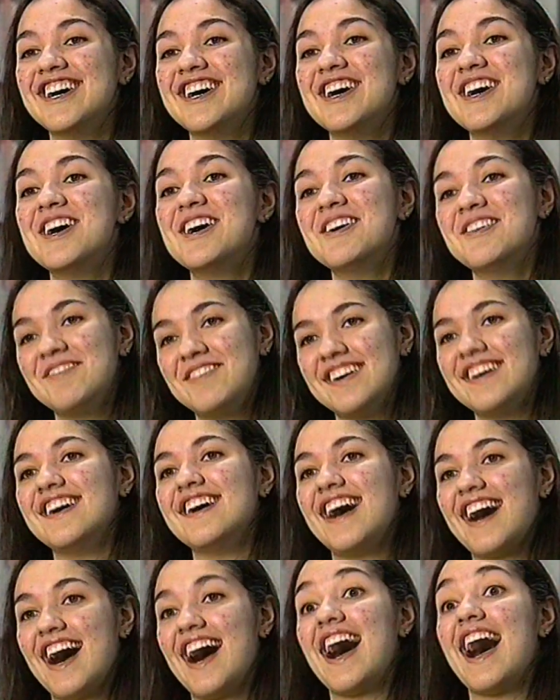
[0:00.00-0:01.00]
She brought
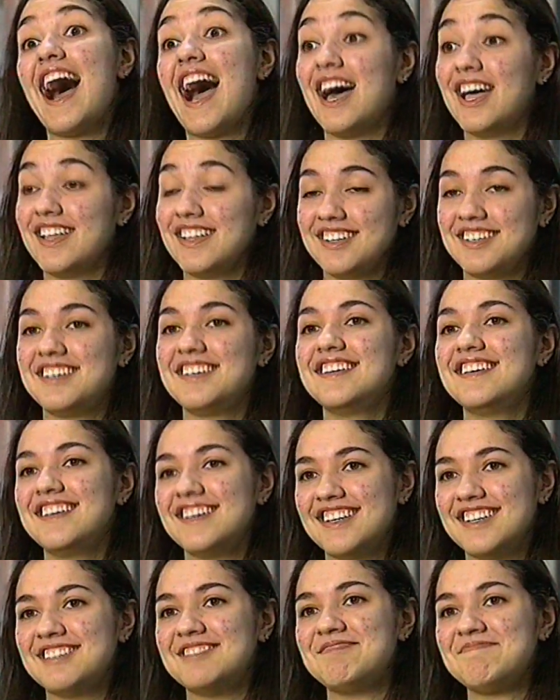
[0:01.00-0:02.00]
her electric
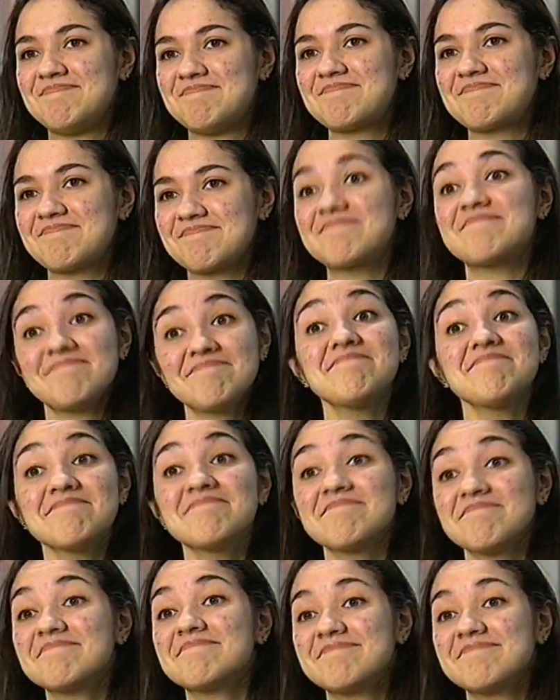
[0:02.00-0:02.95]
smile from Brazil,